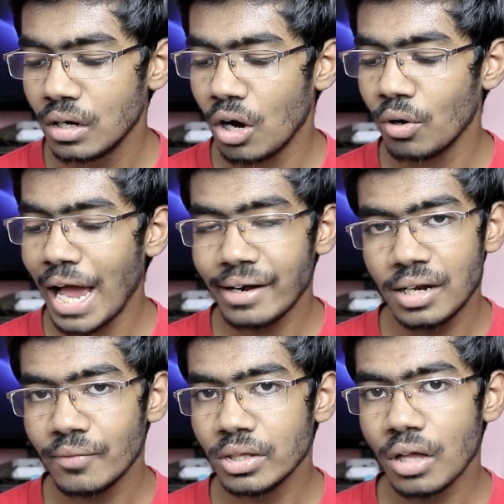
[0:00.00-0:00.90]
Now at
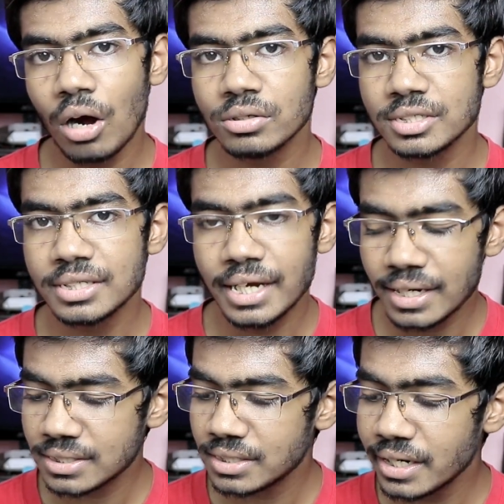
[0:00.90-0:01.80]
11,000 it is